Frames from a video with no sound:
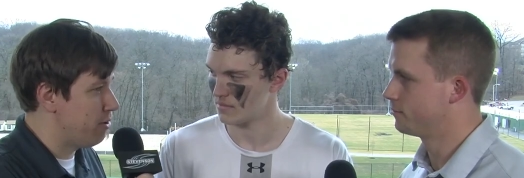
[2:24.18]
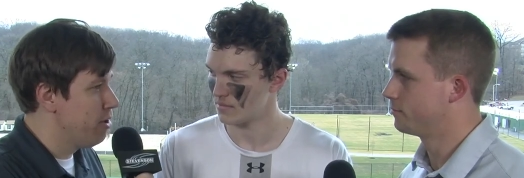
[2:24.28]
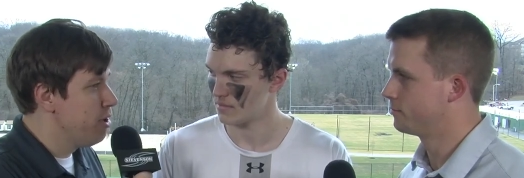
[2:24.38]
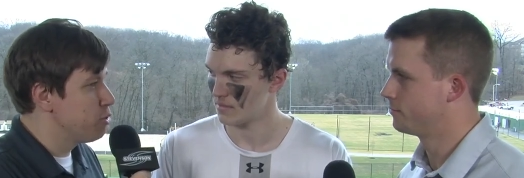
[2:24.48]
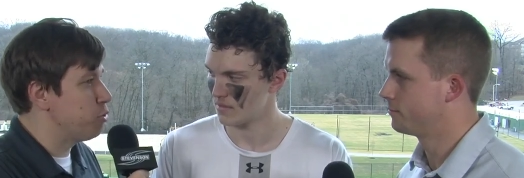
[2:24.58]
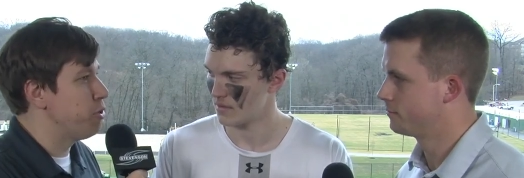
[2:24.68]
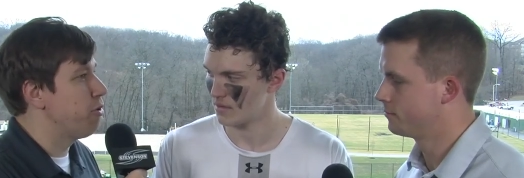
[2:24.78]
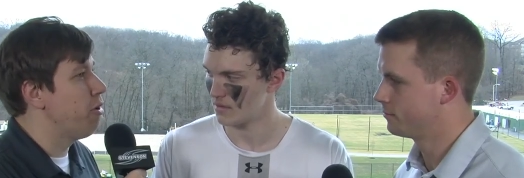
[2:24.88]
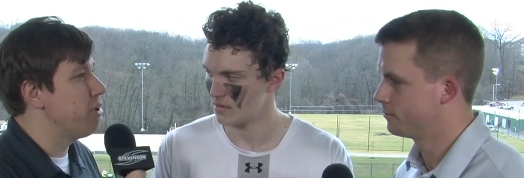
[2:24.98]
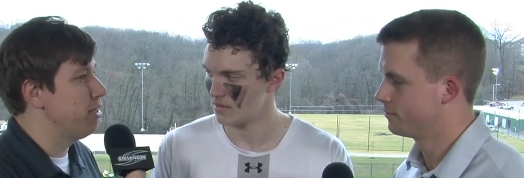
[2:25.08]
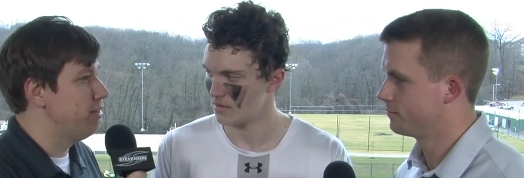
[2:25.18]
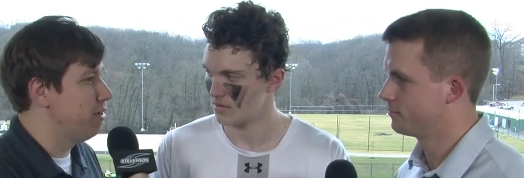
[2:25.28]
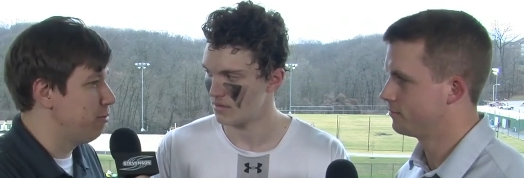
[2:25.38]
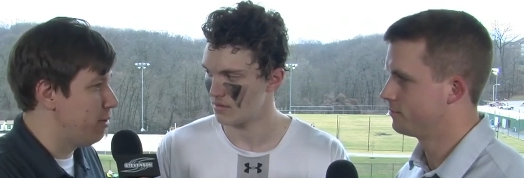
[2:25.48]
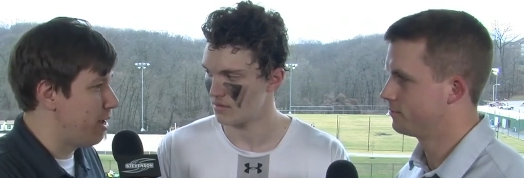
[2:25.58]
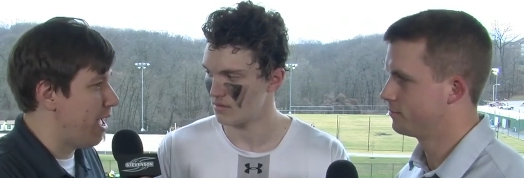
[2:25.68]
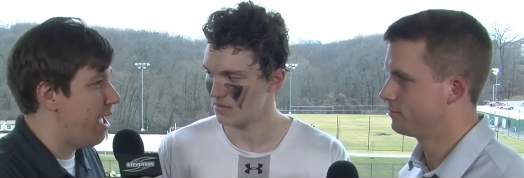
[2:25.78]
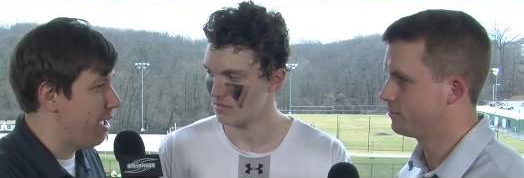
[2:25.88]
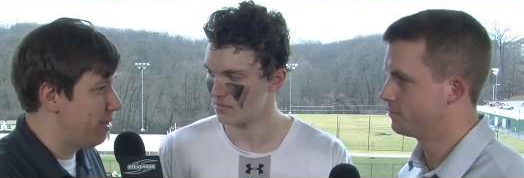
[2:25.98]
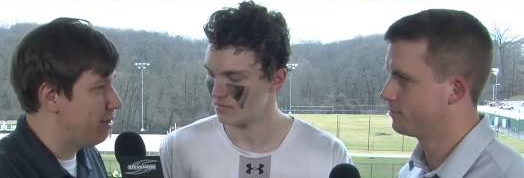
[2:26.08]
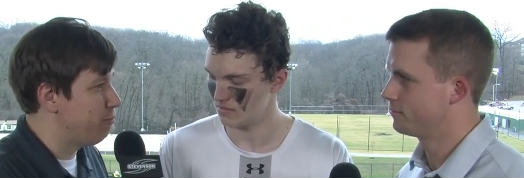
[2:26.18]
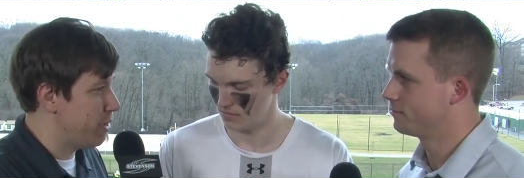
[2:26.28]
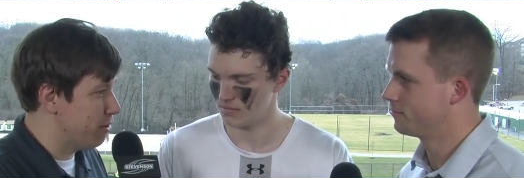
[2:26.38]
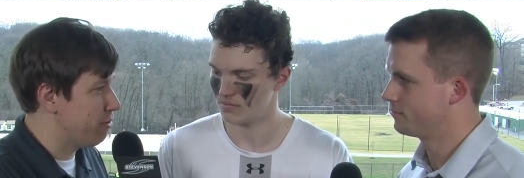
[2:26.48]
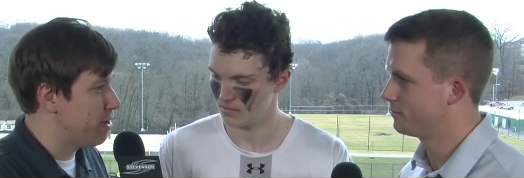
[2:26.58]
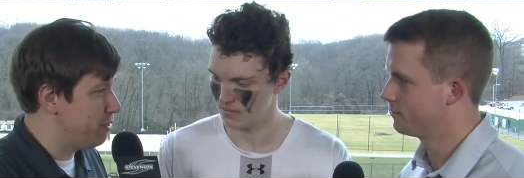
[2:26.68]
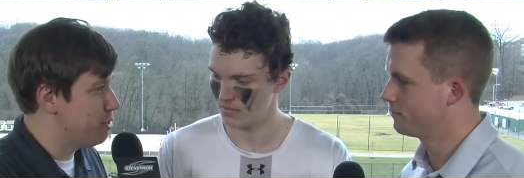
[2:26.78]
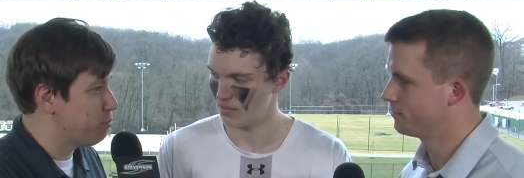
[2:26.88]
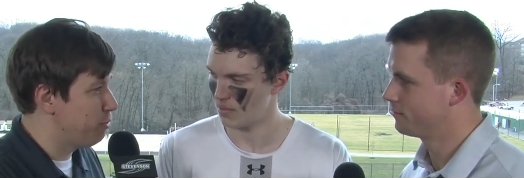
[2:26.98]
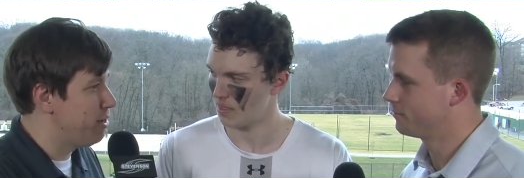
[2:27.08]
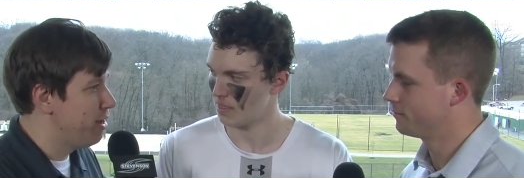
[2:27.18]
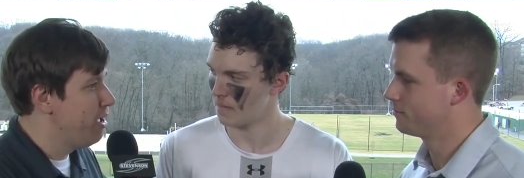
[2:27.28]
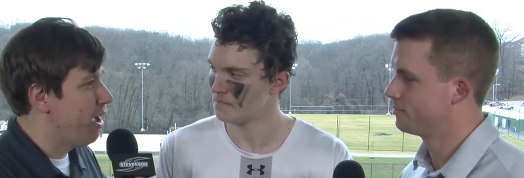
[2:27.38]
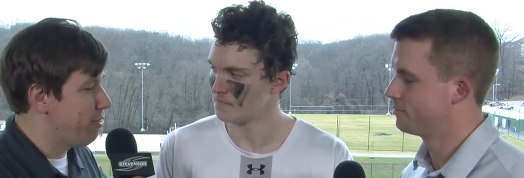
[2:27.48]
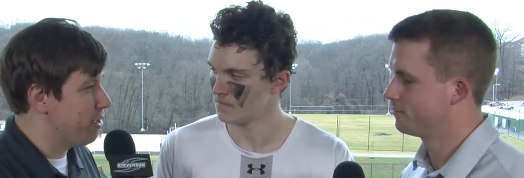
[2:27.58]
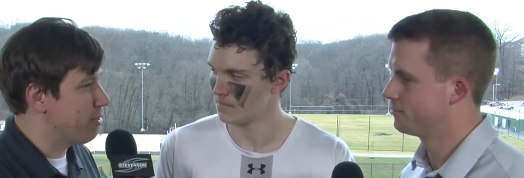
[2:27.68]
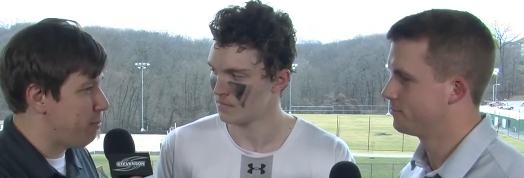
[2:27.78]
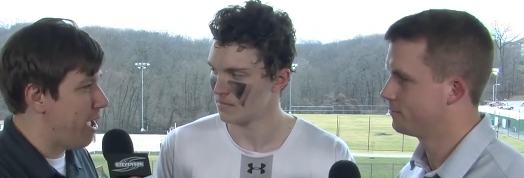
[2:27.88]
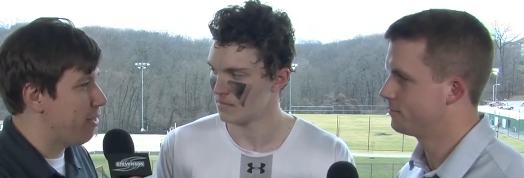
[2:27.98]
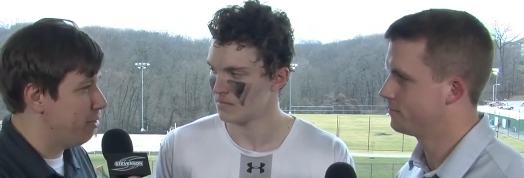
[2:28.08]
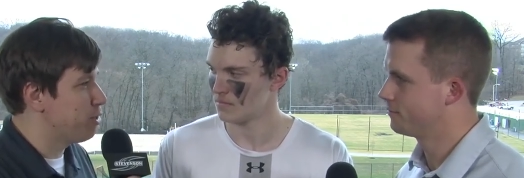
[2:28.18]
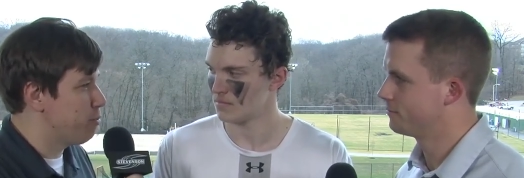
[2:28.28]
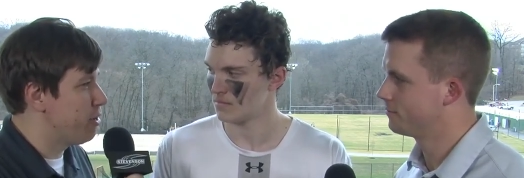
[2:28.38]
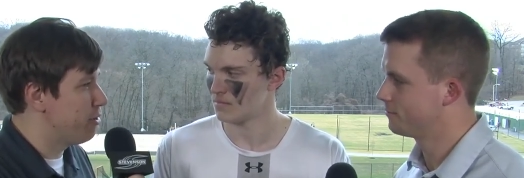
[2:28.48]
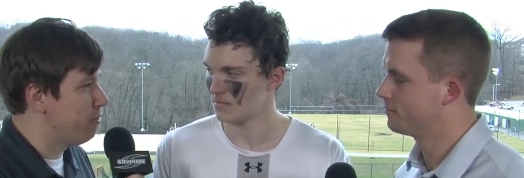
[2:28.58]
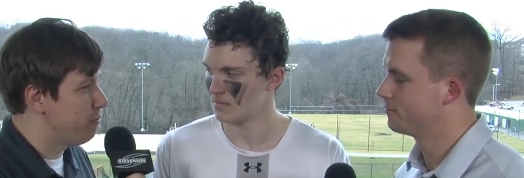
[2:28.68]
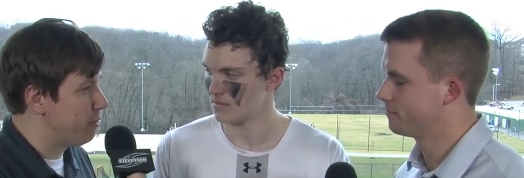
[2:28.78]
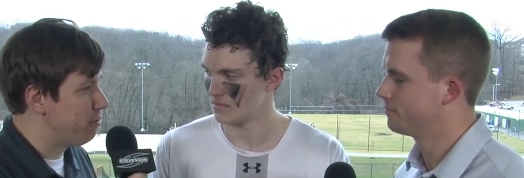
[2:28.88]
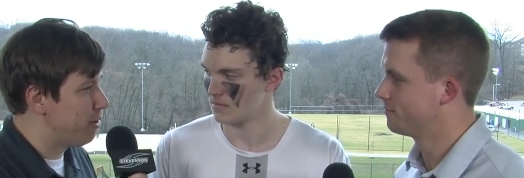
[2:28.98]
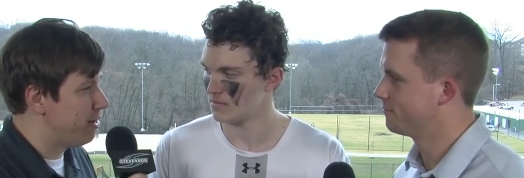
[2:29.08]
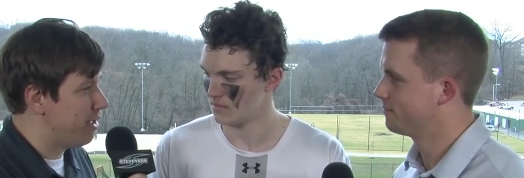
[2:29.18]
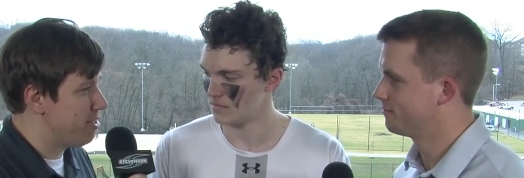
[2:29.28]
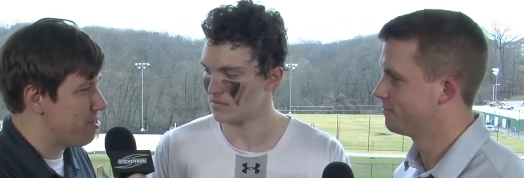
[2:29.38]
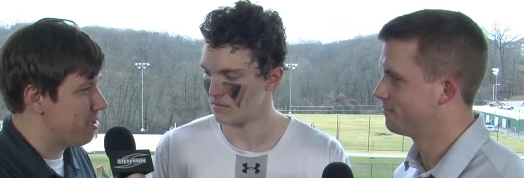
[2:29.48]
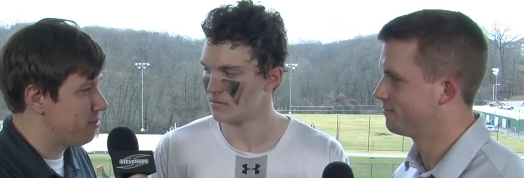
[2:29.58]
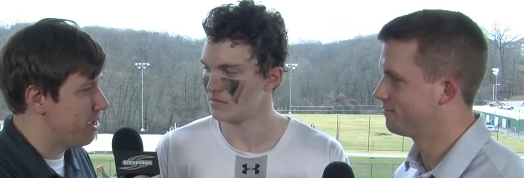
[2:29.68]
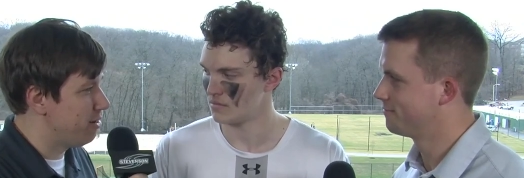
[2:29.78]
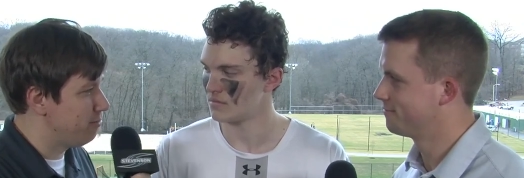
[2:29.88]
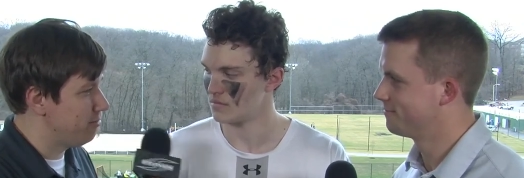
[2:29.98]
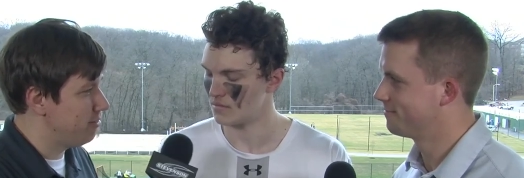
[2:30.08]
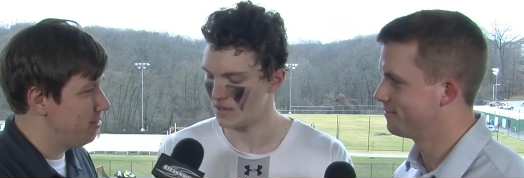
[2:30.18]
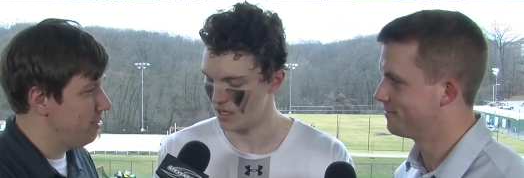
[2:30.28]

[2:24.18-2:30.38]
Speaker 1: here. So you're already a little bit ahead of Peter Green at this point. I think the path looks pretty good for you right now, Jacob Tatum.